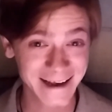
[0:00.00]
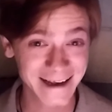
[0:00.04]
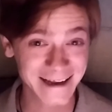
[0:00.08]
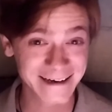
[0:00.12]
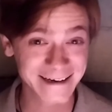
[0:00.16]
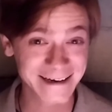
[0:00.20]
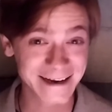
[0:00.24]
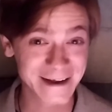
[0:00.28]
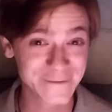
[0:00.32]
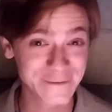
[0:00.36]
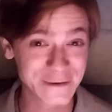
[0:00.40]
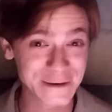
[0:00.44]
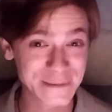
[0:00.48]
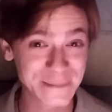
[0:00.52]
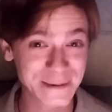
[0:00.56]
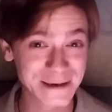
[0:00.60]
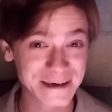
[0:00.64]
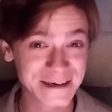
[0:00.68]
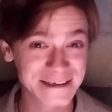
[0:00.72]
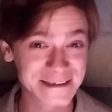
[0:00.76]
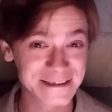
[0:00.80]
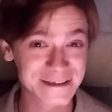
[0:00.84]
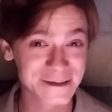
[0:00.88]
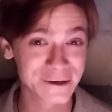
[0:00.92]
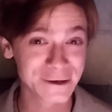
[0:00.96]
And
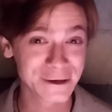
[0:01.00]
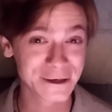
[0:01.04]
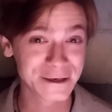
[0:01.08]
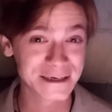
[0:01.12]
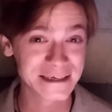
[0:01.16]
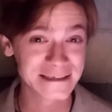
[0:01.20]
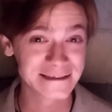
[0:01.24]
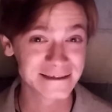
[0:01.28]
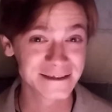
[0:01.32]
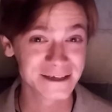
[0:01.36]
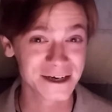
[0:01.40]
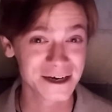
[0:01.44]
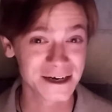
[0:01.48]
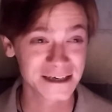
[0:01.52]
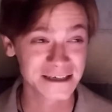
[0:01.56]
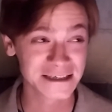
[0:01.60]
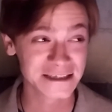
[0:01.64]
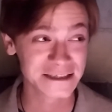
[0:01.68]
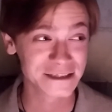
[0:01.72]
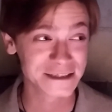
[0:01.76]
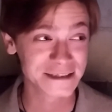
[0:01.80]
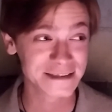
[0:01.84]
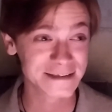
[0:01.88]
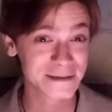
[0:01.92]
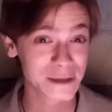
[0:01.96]
everybody's looking at Dawn,
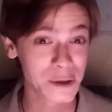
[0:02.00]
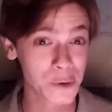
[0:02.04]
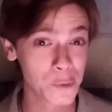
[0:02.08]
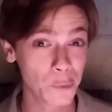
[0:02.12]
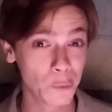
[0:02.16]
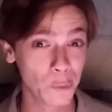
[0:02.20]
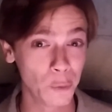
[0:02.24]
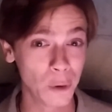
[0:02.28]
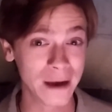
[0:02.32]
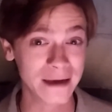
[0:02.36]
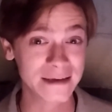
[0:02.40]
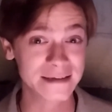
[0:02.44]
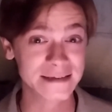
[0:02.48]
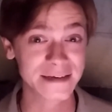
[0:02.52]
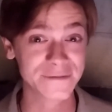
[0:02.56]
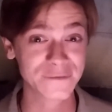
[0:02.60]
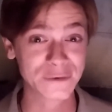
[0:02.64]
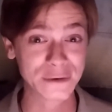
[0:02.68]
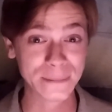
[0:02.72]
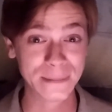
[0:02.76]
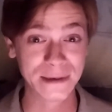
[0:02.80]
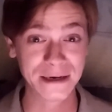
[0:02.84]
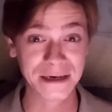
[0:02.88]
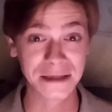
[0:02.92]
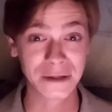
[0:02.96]
and she's like, why is
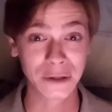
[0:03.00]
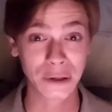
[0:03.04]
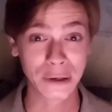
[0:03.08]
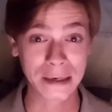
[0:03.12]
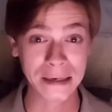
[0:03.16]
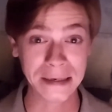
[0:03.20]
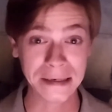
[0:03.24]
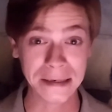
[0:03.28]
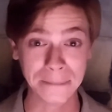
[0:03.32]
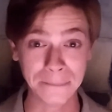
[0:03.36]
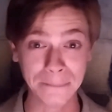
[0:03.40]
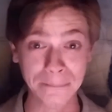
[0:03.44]
everybody looking